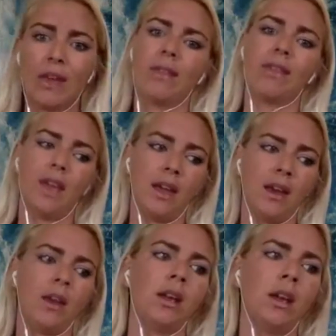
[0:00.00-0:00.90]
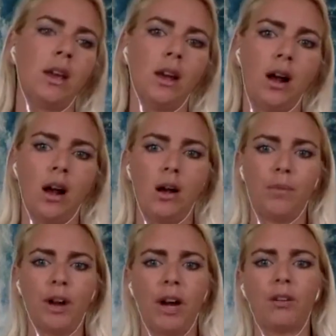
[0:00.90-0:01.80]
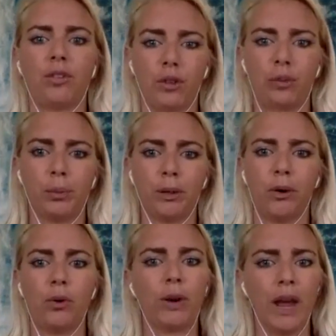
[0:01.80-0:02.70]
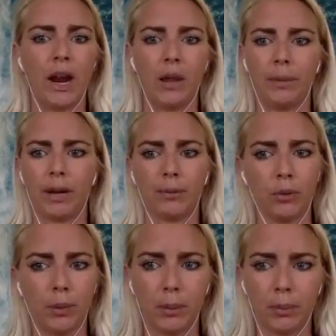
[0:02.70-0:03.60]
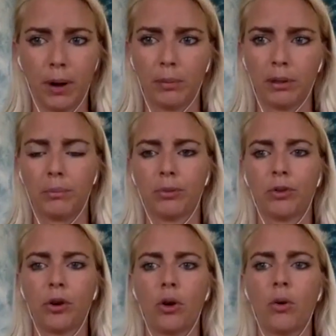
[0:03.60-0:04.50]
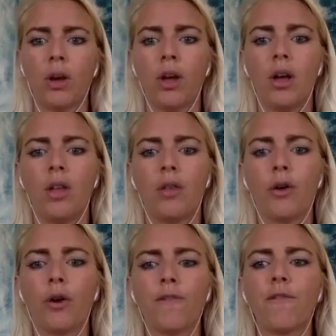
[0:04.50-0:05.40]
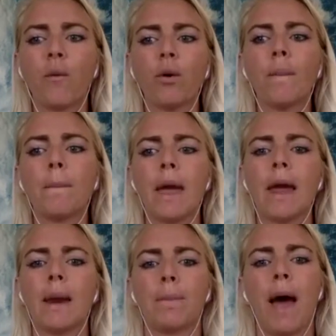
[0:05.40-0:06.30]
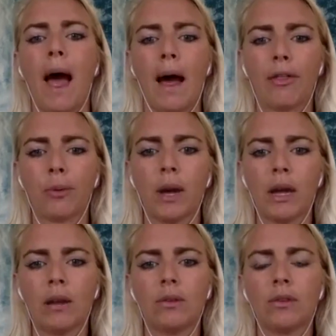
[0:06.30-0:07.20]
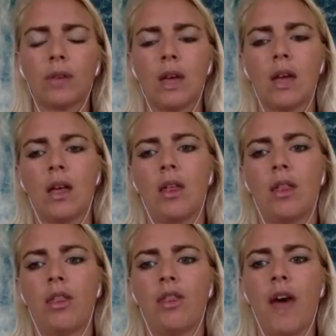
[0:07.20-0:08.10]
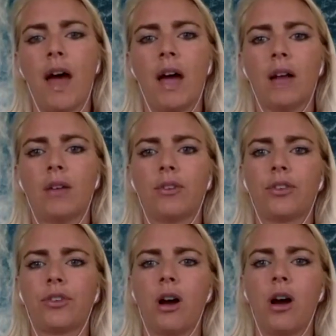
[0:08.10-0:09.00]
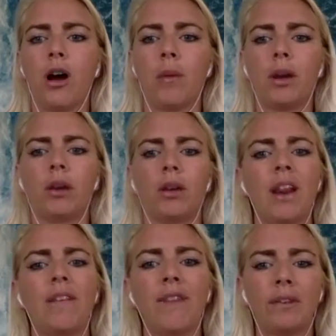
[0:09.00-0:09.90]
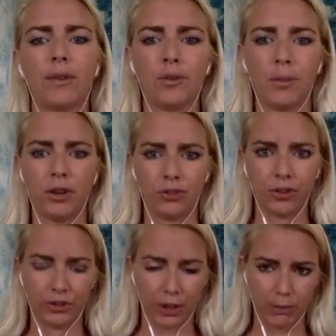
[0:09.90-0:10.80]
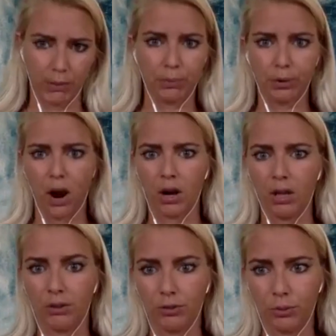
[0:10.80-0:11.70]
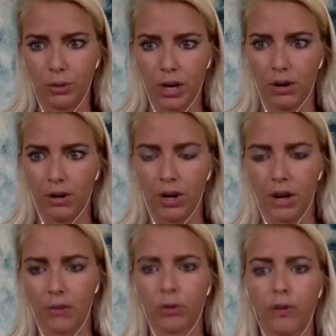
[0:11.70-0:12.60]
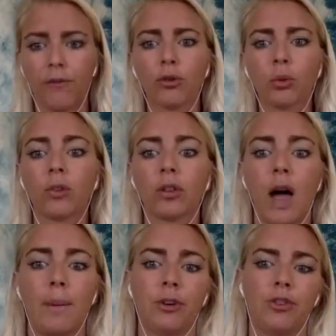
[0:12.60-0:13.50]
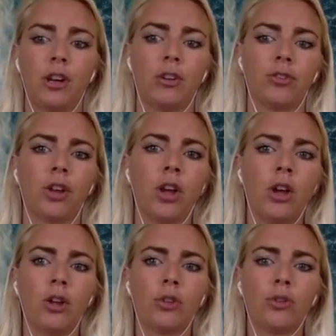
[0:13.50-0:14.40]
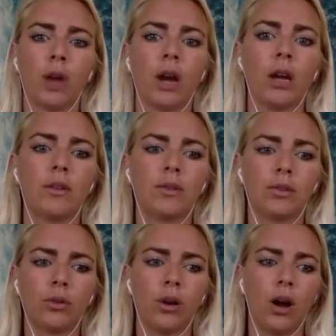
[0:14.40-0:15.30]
and then they kind of just explode and it becomes a big problem. So there are four main pathways that an invasive species can be brought into an area. So the first one is climate change. So guys,